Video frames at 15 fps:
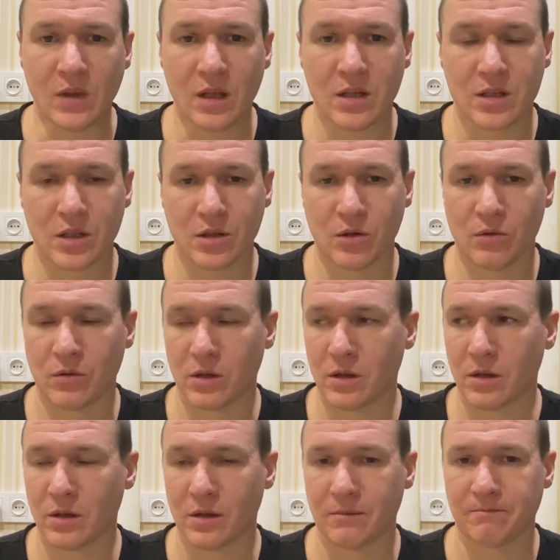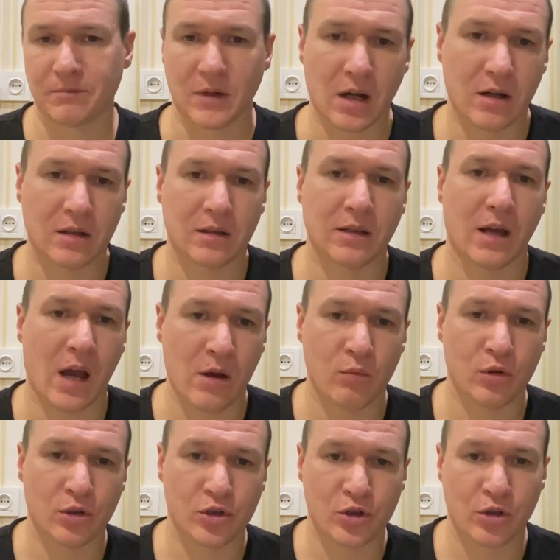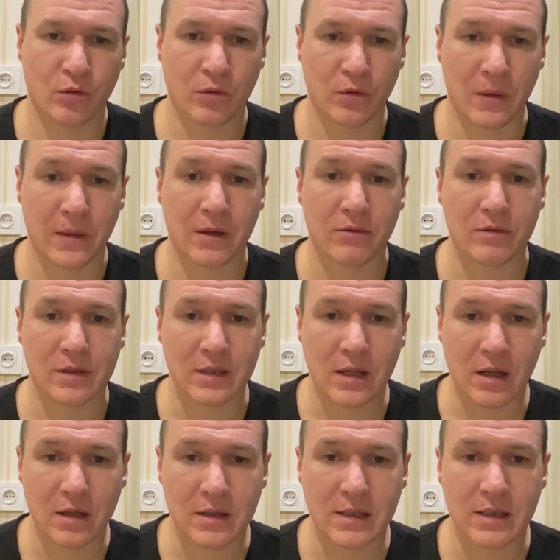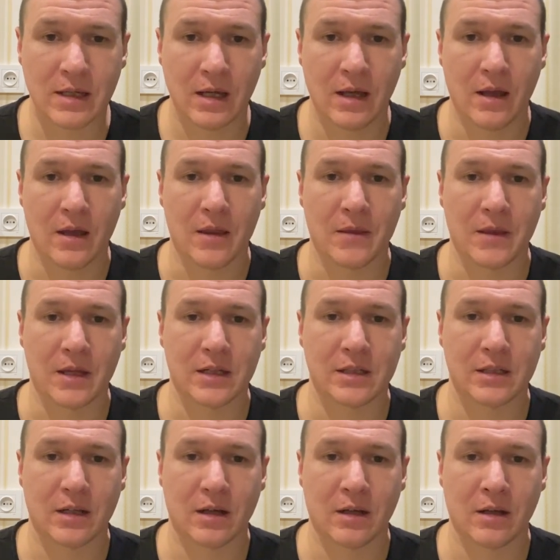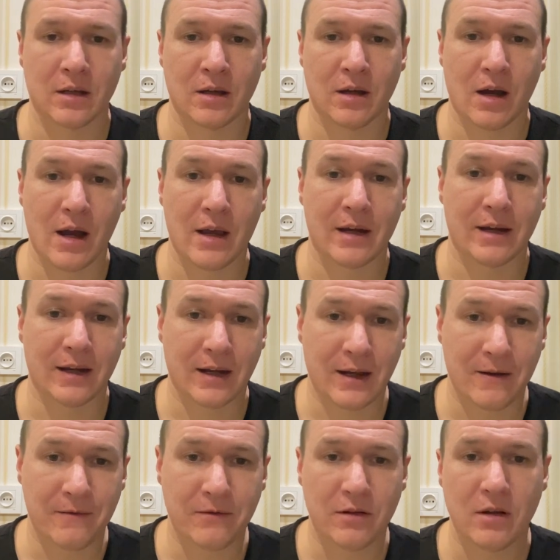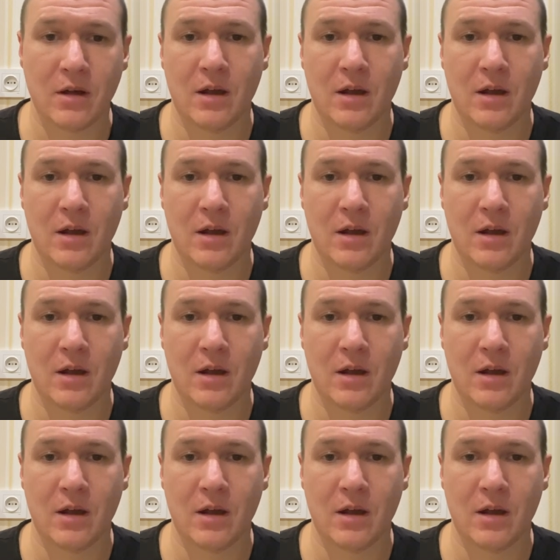So currently I will show you the results that I have,